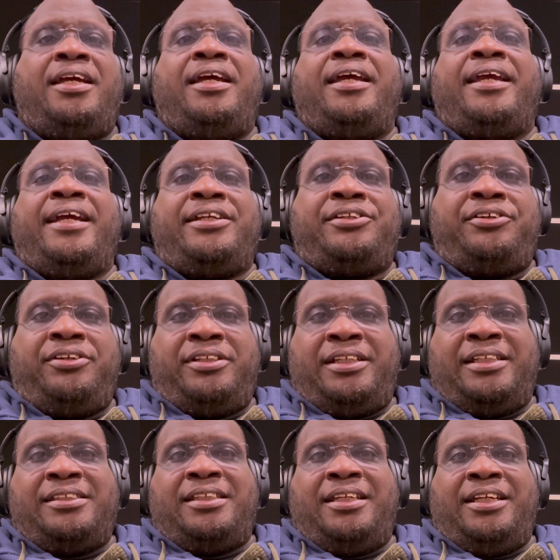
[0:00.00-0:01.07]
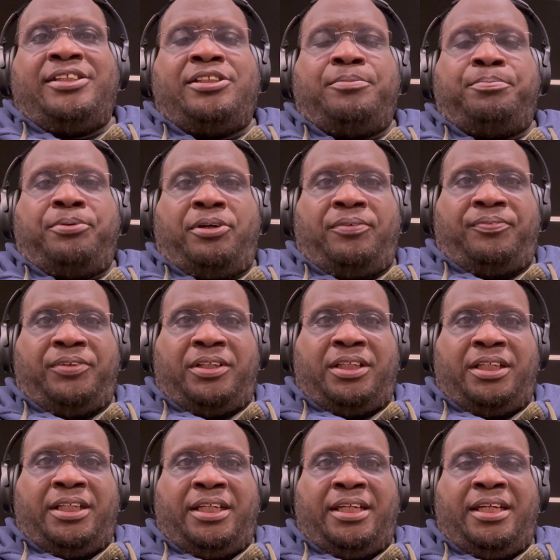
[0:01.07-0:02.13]
get to your destination
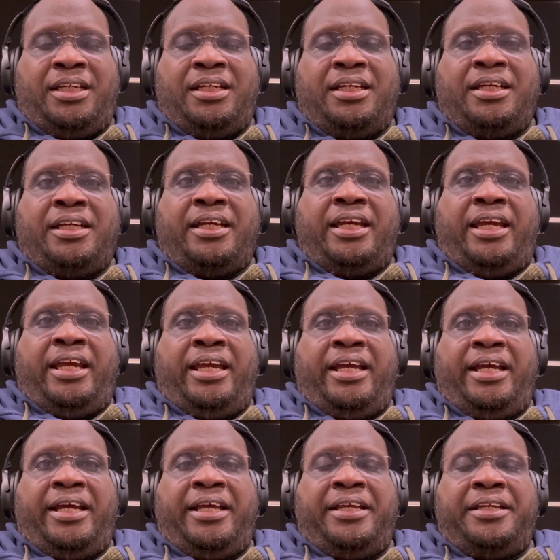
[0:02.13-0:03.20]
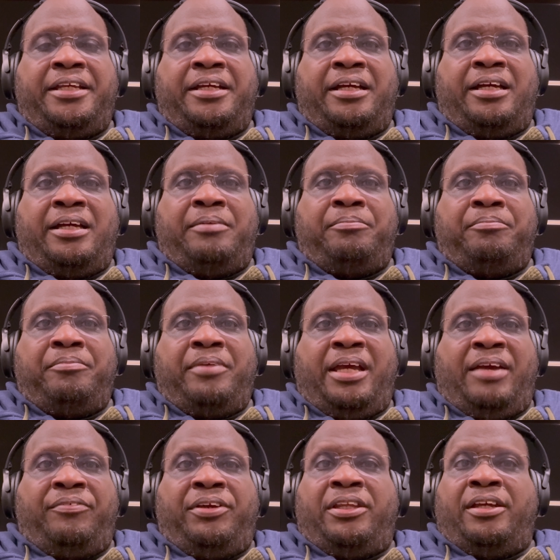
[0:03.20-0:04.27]
perfectly and um,
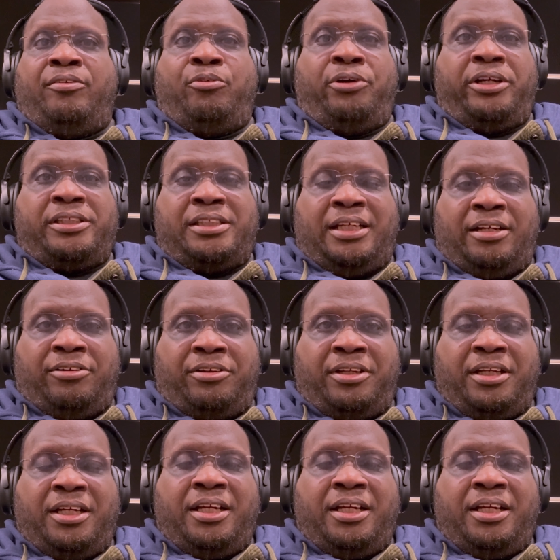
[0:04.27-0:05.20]
everything works out.